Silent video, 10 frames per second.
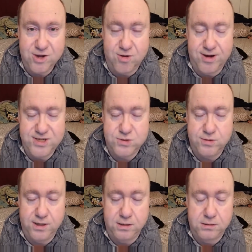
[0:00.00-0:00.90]

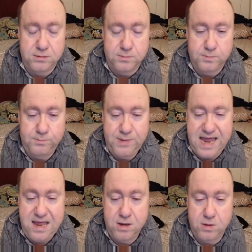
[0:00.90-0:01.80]
Austrian.
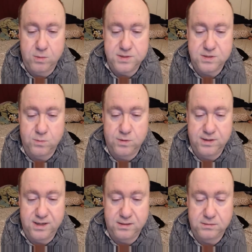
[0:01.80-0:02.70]
Peyo was the one
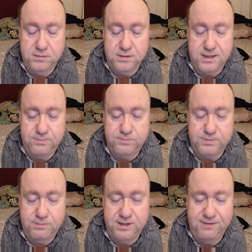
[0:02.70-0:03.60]
that I
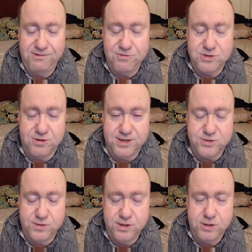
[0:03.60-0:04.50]
believe he was
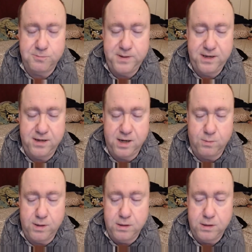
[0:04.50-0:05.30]
Austrian. They're European anyway.